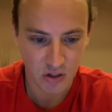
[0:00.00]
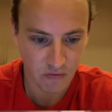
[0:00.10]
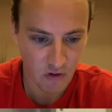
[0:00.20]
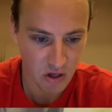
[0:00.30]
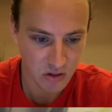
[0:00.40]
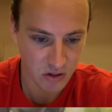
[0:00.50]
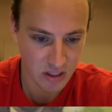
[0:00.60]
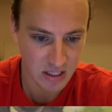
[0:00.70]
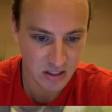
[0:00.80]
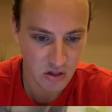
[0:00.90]
fossil.
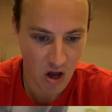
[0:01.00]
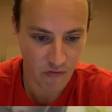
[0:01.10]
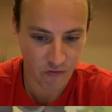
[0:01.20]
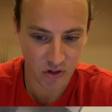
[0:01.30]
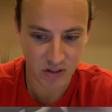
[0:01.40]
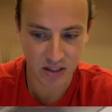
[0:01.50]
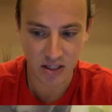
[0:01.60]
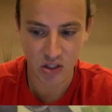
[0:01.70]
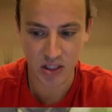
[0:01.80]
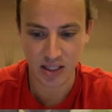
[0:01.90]
This is not first
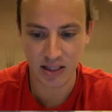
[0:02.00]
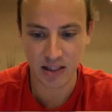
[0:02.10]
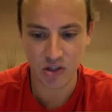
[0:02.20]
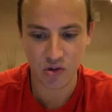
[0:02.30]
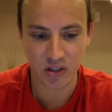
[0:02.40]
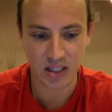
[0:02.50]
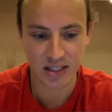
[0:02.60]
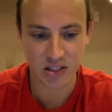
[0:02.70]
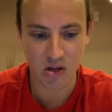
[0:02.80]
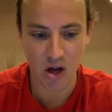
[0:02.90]
edition. It literally
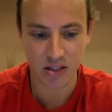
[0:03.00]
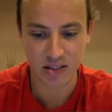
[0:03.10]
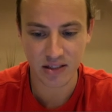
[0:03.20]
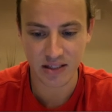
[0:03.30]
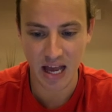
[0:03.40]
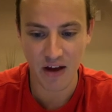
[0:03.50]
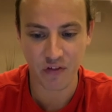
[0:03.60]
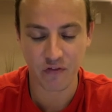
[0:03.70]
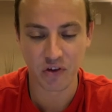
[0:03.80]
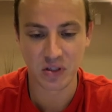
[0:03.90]
does not have the first